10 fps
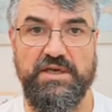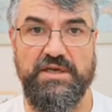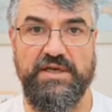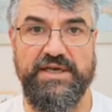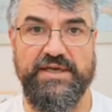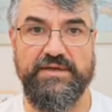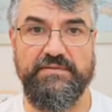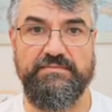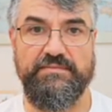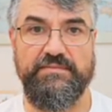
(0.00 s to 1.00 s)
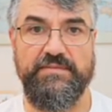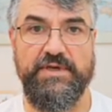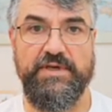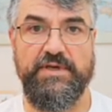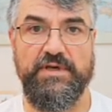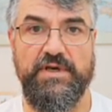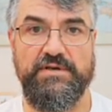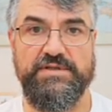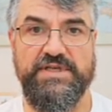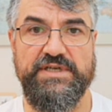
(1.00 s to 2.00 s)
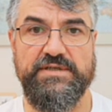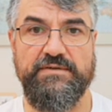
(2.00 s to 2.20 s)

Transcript: I can close this.